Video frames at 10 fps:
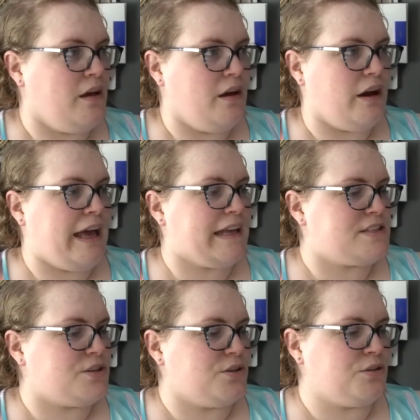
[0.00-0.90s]
I had
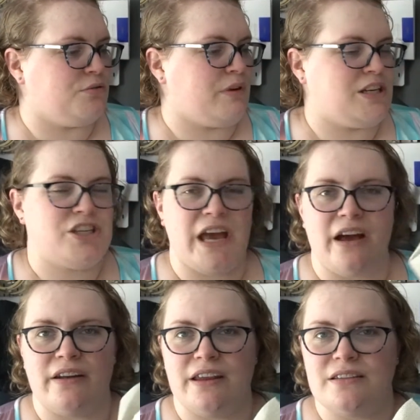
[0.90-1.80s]
to reach
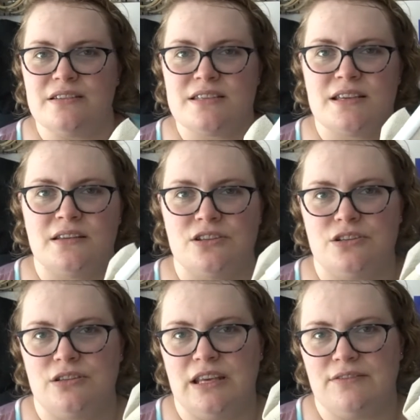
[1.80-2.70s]
out and
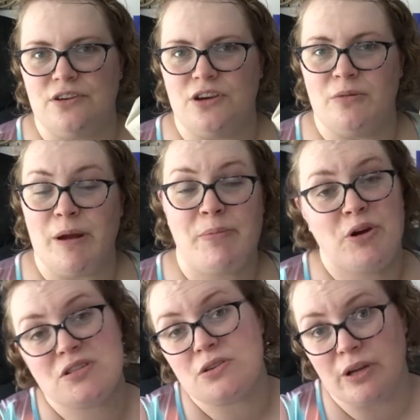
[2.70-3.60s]
give her my
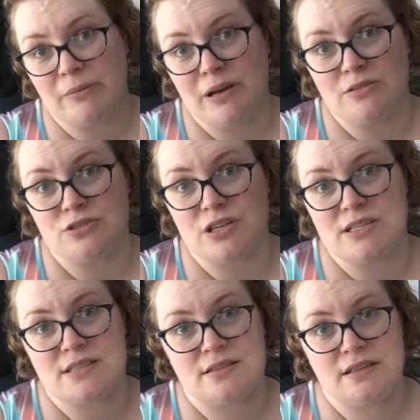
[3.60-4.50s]
personal email
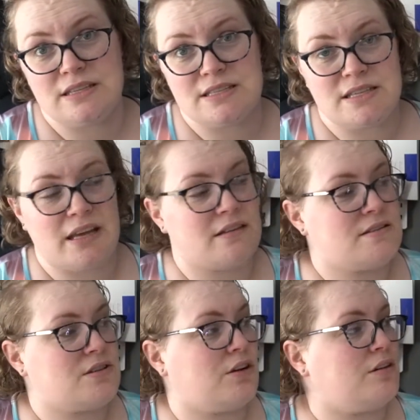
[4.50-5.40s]
address instead.
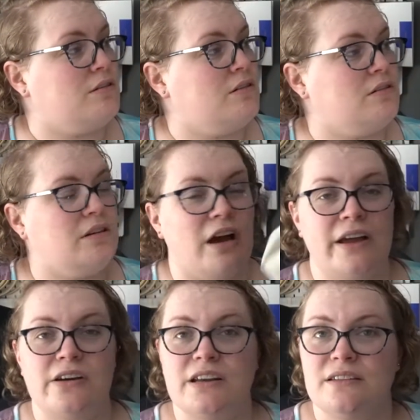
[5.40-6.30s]
So I
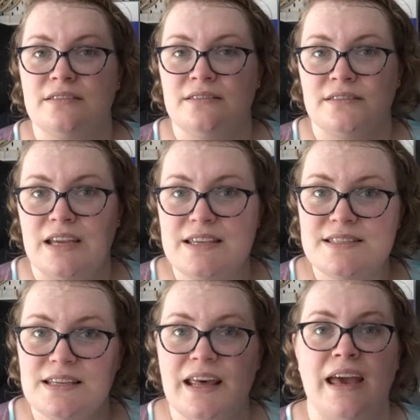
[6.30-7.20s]
got it
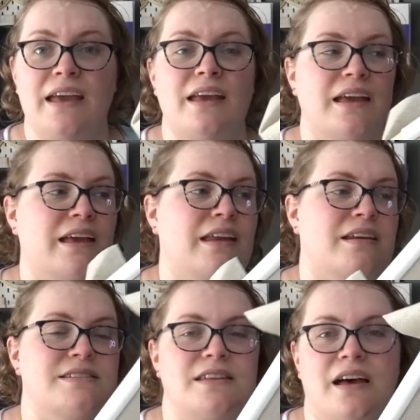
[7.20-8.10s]
yesterday and I
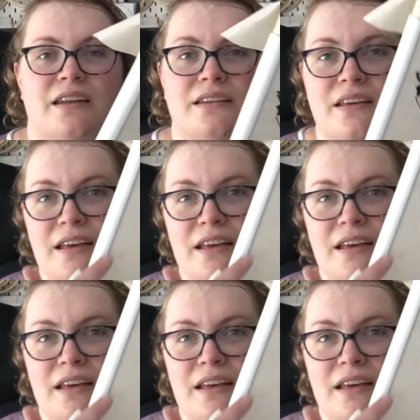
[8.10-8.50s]
started